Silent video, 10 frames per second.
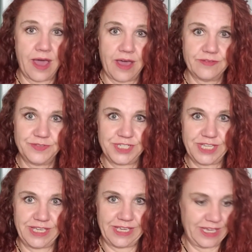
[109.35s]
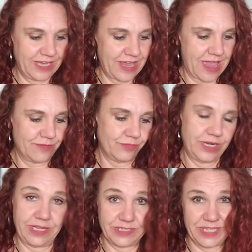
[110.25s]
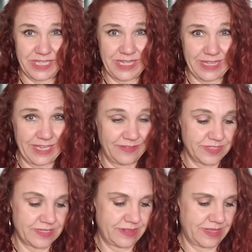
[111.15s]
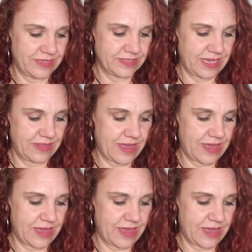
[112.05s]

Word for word: of tea and reading tea leaves and things like